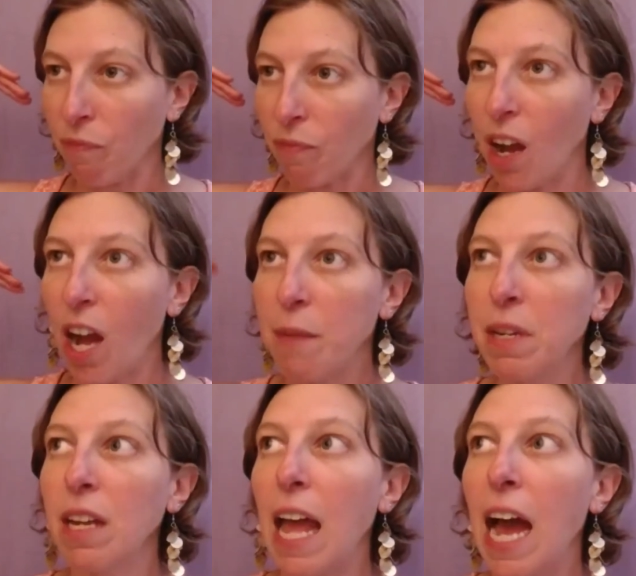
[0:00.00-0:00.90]
I'm going
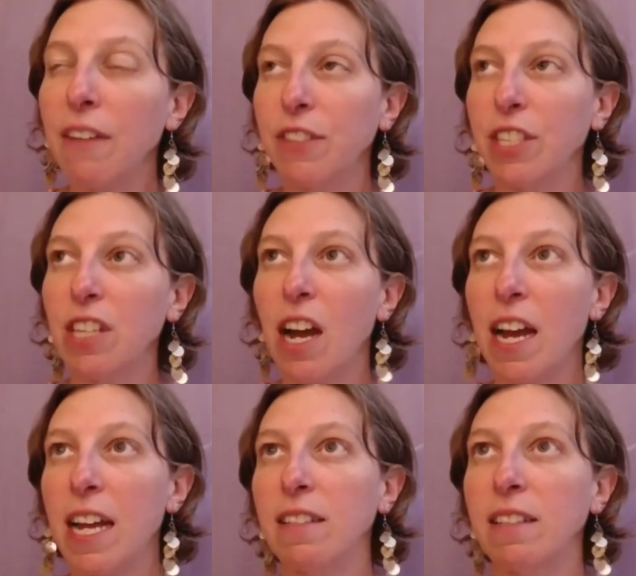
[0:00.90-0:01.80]
to
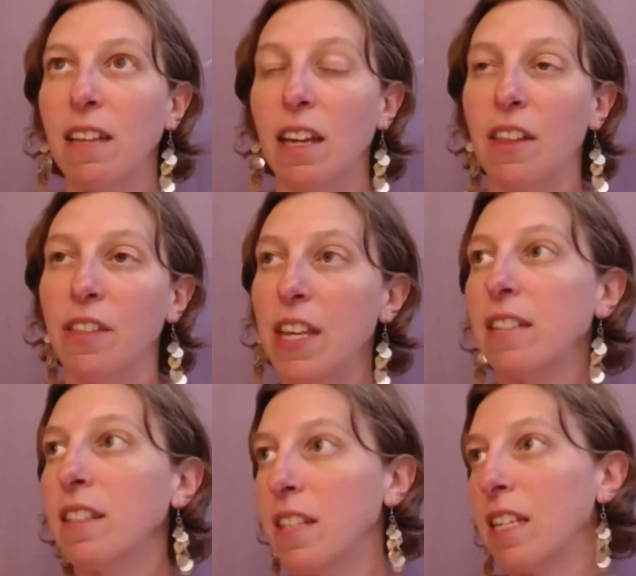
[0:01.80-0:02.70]
advertise
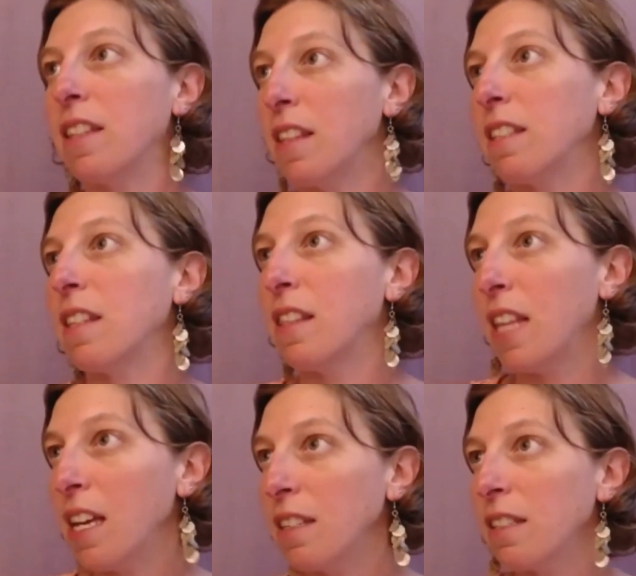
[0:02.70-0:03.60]
this and this and this and
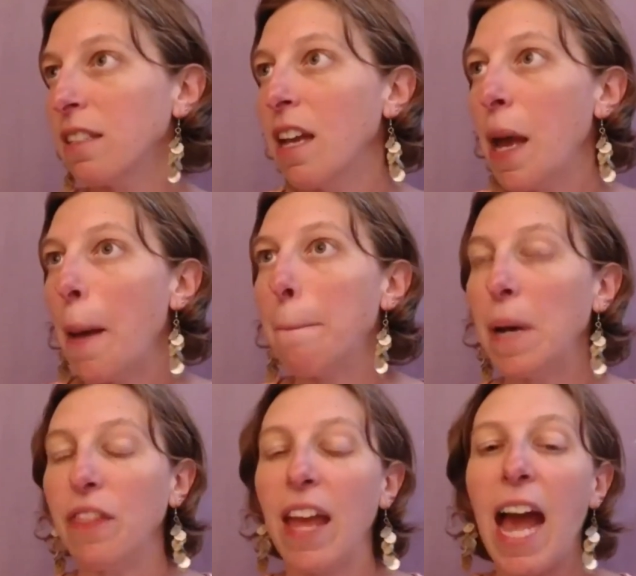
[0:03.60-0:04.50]
this,
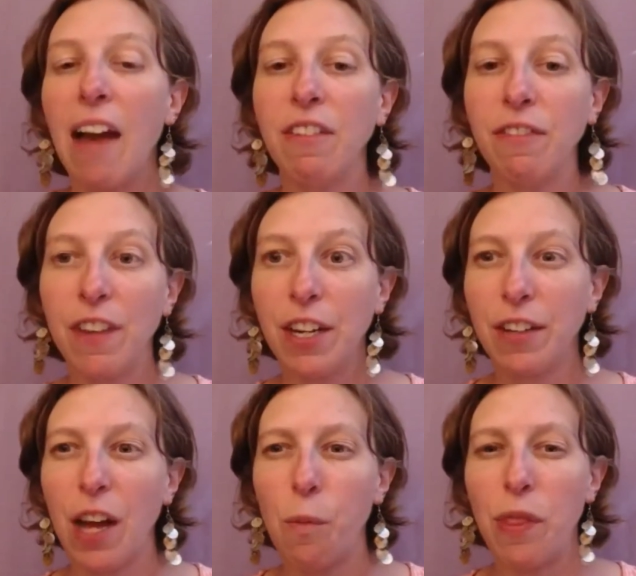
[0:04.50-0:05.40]
but they haven't figured
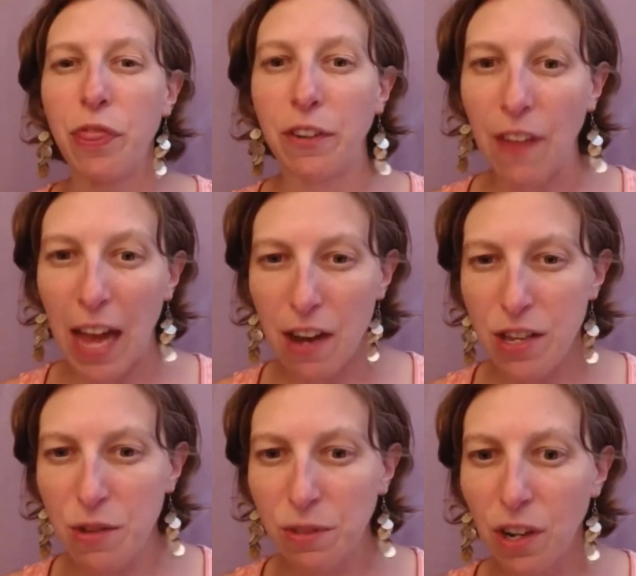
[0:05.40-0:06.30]
out what their
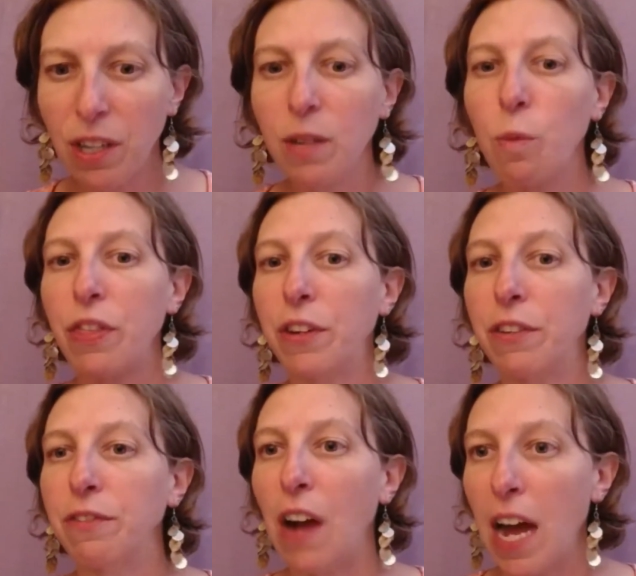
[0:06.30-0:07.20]
values are and what their
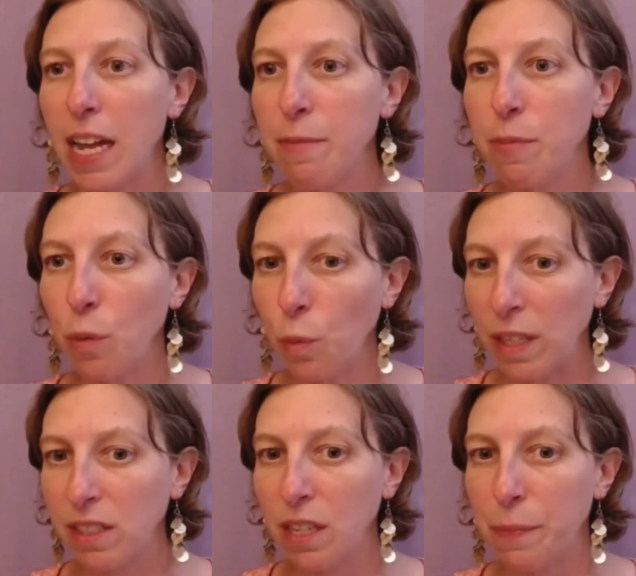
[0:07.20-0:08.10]
vibe
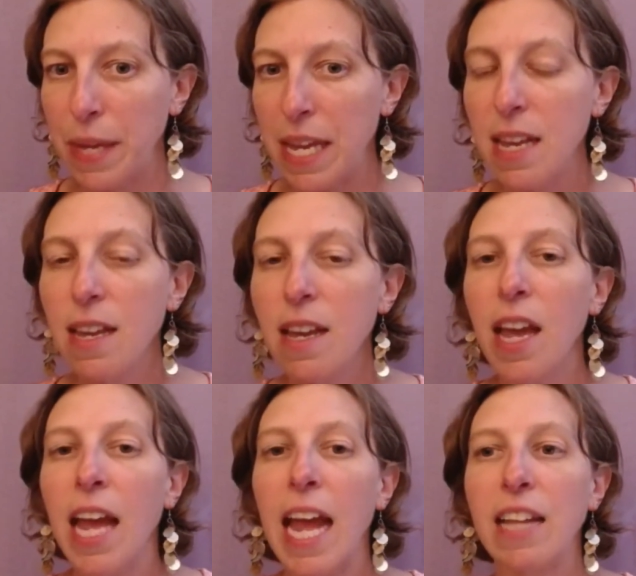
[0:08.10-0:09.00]
wants to be.
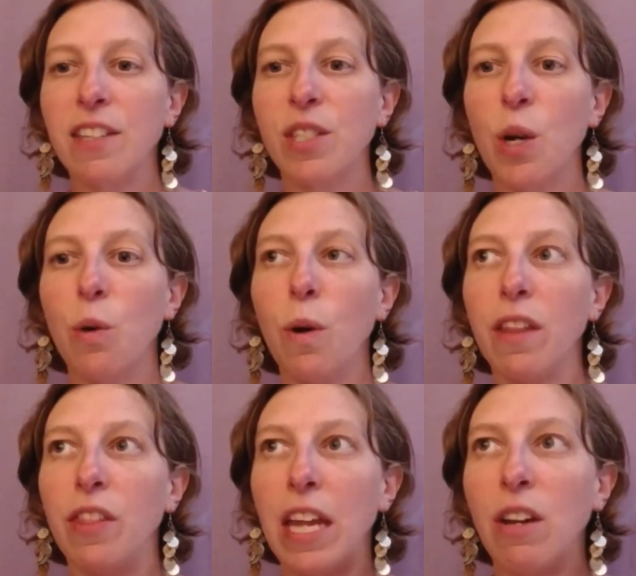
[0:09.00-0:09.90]
And so
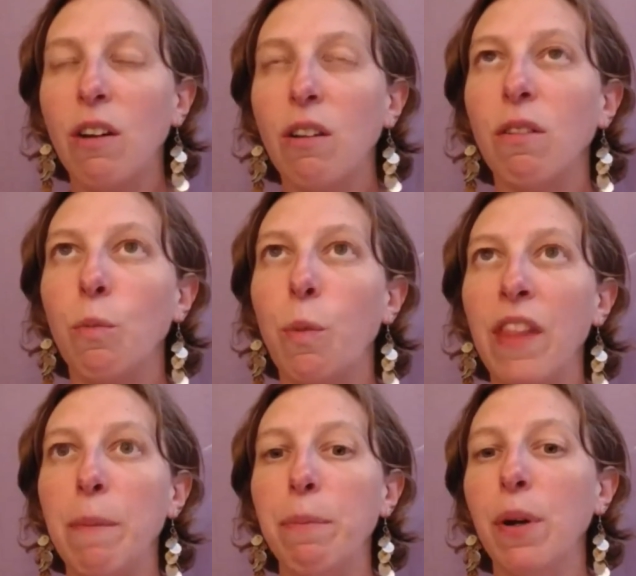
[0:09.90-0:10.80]
they don't, when
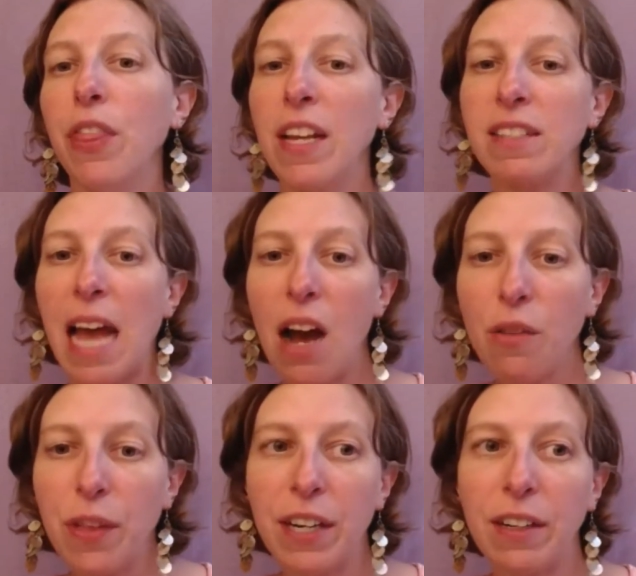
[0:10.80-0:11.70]
they put things
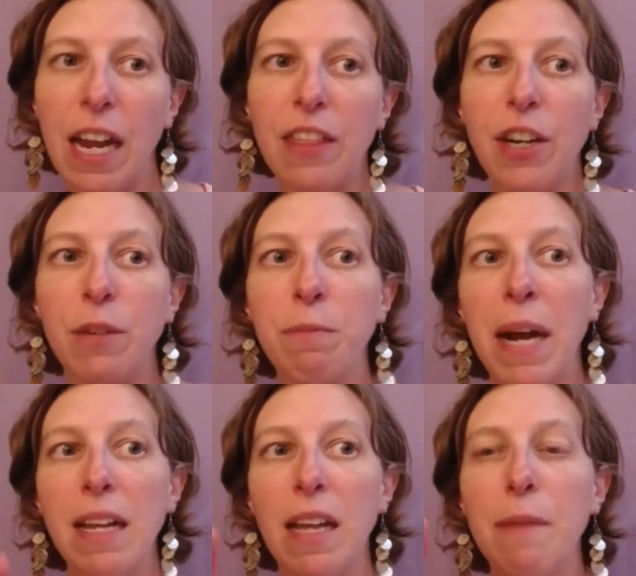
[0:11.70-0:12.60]
out there,
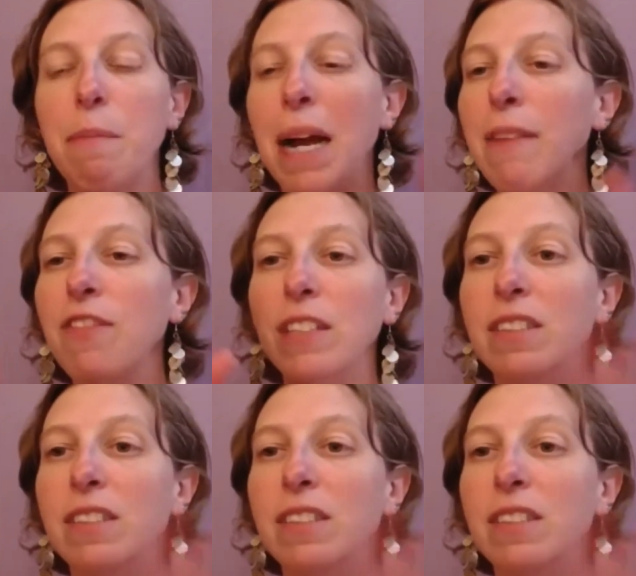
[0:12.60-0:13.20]
it might feel